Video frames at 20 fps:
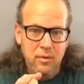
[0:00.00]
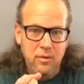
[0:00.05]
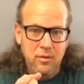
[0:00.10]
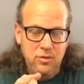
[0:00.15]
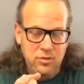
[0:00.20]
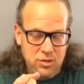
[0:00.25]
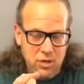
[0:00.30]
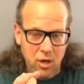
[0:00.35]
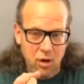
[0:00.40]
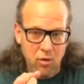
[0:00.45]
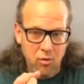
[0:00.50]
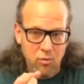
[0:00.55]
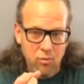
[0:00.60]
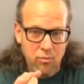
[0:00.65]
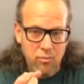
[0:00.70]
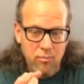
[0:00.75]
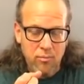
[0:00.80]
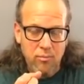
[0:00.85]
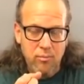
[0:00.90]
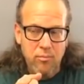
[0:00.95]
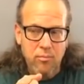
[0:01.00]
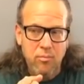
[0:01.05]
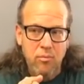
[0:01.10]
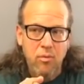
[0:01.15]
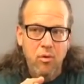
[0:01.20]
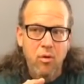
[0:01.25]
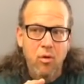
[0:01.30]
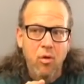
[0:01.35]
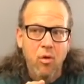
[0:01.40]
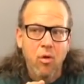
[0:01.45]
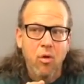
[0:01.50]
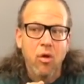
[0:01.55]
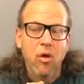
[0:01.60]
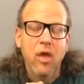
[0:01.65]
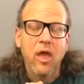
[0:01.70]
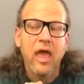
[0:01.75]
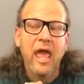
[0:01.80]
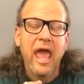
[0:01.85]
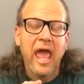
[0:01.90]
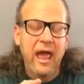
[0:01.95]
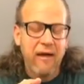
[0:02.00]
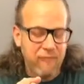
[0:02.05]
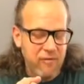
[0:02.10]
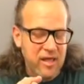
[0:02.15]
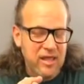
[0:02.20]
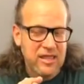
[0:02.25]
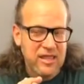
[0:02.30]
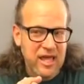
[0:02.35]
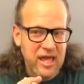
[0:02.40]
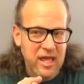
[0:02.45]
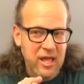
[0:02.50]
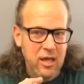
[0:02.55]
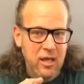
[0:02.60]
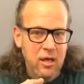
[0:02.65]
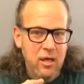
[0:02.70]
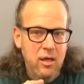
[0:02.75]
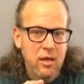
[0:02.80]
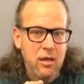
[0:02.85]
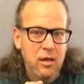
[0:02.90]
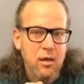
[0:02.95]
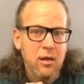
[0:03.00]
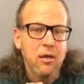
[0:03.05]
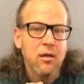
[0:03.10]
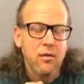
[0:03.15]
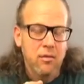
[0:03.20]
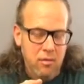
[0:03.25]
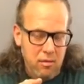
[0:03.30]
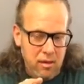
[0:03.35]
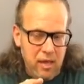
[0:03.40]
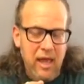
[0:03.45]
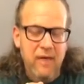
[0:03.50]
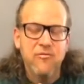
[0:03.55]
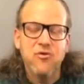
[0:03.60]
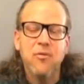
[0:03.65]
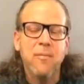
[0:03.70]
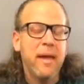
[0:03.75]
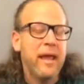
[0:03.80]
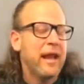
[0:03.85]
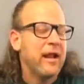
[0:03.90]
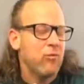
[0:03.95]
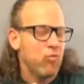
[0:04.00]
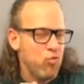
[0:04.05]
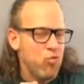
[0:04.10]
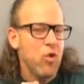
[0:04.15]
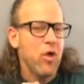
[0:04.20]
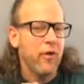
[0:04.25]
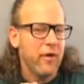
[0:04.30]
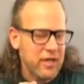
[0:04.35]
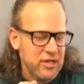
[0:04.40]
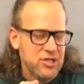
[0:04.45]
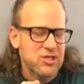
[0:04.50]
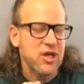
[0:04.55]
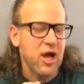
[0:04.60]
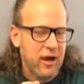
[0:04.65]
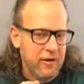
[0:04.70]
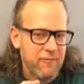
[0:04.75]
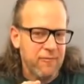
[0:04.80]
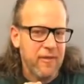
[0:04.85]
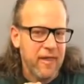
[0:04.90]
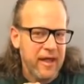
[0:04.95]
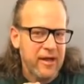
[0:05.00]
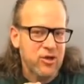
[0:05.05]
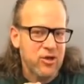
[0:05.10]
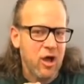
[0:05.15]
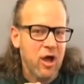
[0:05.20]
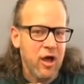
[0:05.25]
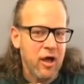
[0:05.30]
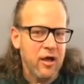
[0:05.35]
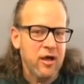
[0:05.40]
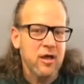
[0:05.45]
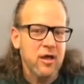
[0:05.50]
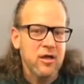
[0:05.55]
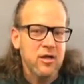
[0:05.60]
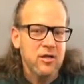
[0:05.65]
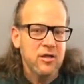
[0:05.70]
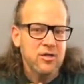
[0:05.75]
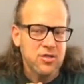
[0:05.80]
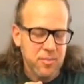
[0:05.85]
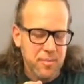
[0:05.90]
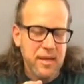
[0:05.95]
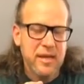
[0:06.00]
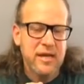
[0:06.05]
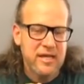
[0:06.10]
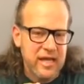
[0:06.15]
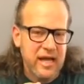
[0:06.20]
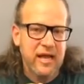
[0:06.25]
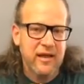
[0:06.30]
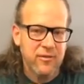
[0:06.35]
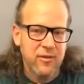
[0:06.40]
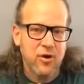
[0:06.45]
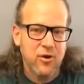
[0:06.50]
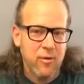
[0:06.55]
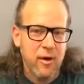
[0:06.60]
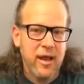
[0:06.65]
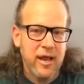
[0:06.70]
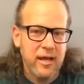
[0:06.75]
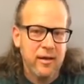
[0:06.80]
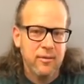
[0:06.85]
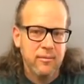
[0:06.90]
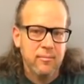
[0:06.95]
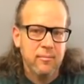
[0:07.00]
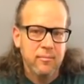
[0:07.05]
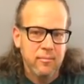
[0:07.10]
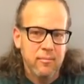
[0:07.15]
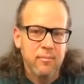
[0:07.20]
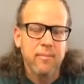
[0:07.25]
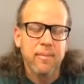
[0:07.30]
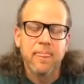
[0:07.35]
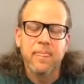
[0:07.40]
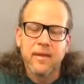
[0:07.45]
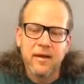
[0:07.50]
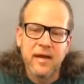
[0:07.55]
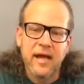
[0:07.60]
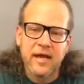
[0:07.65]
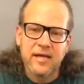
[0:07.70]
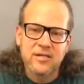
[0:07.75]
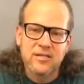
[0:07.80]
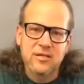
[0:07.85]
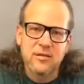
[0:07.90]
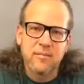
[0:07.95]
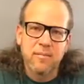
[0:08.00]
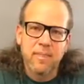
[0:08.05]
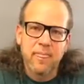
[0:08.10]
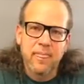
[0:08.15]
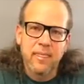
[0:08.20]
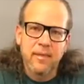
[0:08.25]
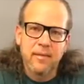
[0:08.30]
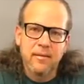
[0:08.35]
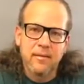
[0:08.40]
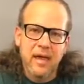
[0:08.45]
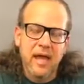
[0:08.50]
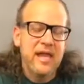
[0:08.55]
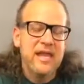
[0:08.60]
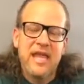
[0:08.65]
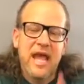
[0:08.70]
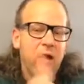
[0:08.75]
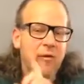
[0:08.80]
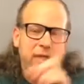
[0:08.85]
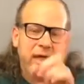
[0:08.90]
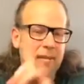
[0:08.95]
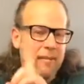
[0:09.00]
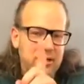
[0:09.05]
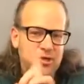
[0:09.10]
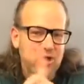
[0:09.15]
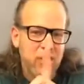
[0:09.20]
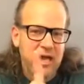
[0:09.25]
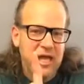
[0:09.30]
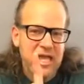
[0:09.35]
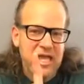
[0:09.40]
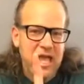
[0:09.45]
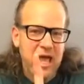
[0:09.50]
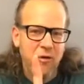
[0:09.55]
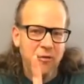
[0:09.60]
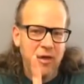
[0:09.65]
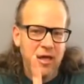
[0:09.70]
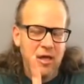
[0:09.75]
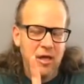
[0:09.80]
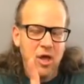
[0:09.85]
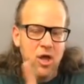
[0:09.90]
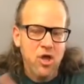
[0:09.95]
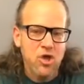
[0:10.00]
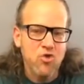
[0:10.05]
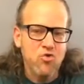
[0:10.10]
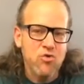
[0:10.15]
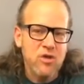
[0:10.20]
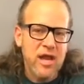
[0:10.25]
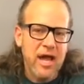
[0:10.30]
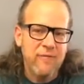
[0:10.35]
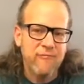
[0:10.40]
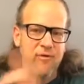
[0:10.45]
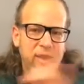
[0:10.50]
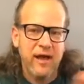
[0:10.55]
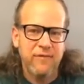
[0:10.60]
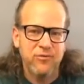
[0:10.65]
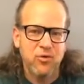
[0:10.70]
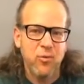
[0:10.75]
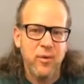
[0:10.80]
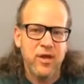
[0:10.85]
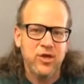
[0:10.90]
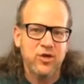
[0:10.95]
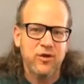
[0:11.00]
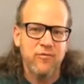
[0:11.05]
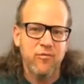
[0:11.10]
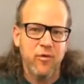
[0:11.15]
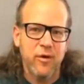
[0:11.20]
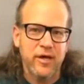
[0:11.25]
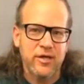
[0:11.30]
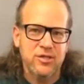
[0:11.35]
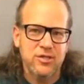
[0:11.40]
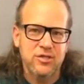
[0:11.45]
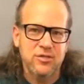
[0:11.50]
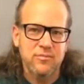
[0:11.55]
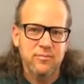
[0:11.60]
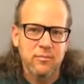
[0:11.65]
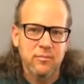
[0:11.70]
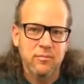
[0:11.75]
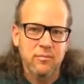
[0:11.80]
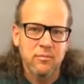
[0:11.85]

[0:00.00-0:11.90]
So, everything, have you made it really suck for that dog to be a dick in the crate? Next. And yell, I'm not talking yelling. You never have to raise your voice.